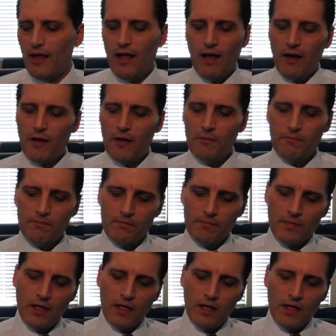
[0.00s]
Um,
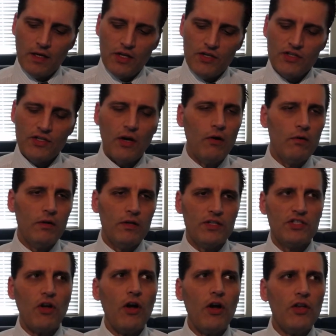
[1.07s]
so
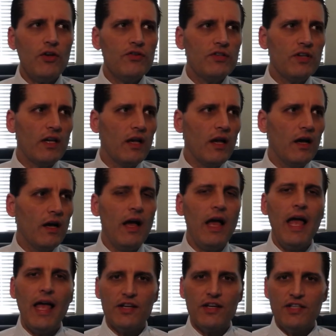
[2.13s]
start using
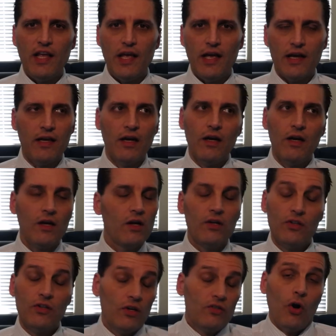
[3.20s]
uh, hashtag
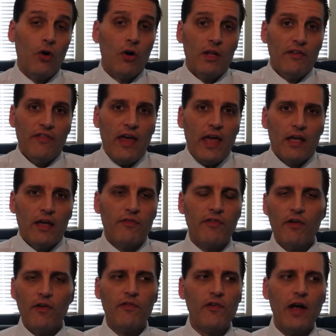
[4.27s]
totally fake
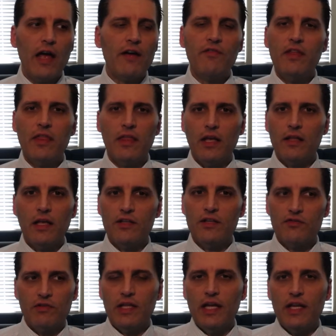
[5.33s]
for, for everything
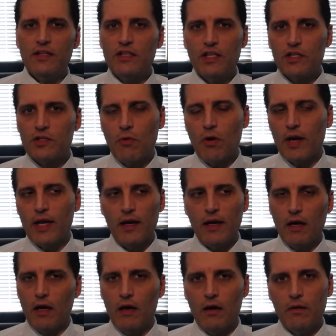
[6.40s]
that's related to this
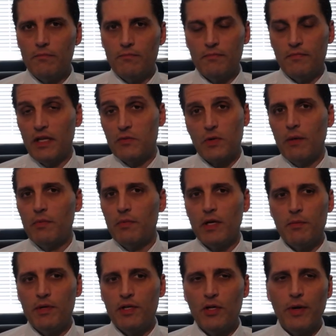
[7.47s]
market. Um, that's what I'm
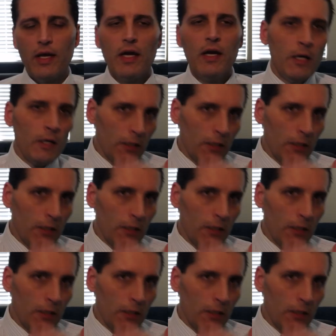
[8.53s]
going to be doing.